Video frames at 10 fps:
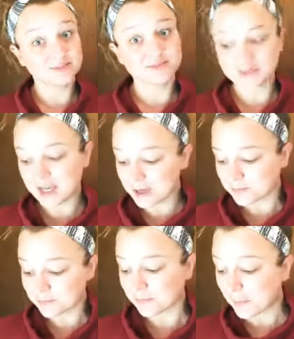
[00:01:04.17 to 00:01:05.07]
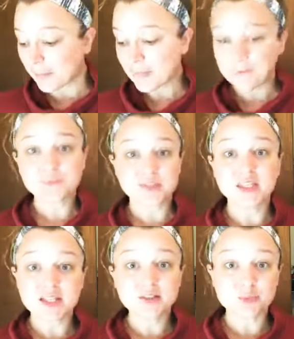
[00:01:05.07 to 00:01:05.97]
okay? The
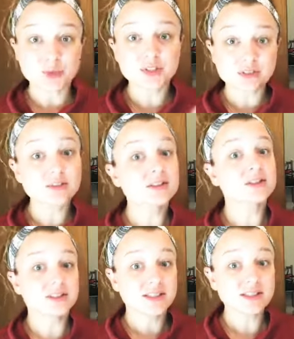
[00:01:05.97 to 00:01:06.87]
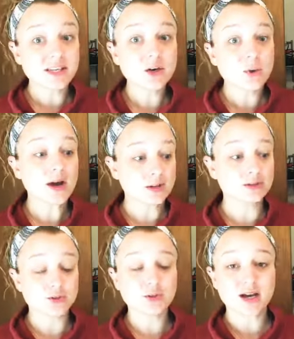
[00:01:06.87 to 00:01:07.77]
dense bristles, they take a while to
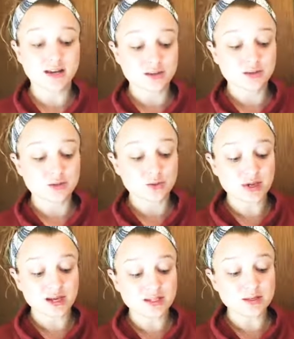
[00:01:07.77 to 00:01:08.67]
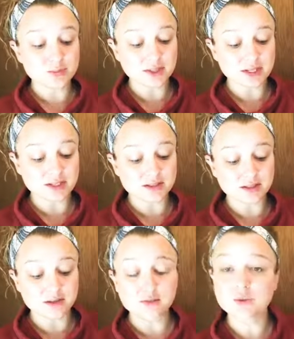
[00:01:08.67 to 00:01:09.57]
dry. So heads up, ladies,
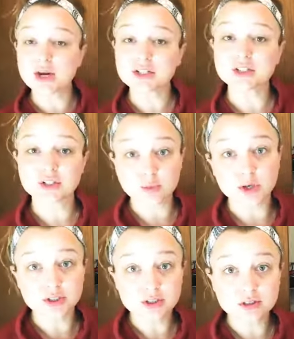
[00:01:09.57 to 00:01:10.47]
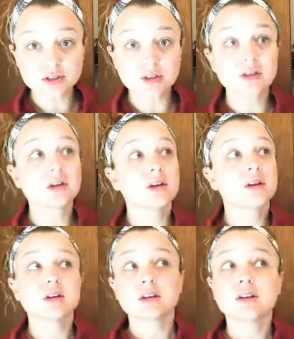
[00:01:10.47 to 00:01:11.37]
if you're washing your brushes
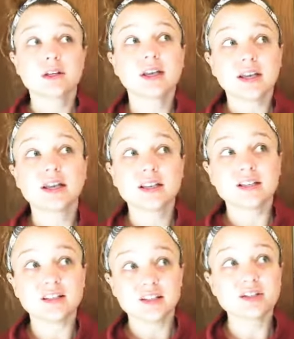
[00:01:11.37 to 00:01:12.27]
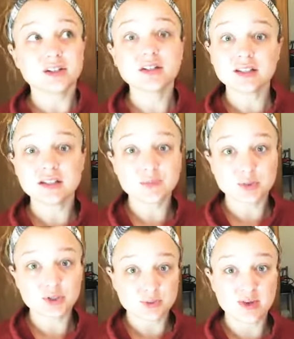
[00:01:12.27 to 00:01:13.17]
and you're gonna need to put
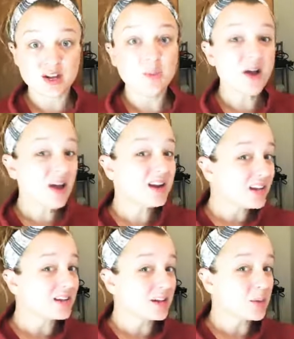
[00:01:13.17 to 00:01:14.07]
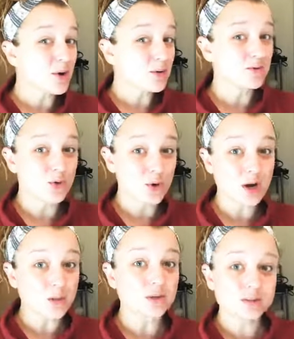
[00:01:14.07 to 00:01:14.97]
your makeup on in about 4
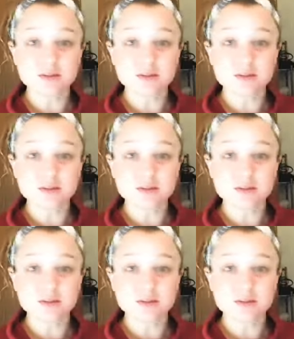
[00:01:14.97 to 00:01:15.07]
hours,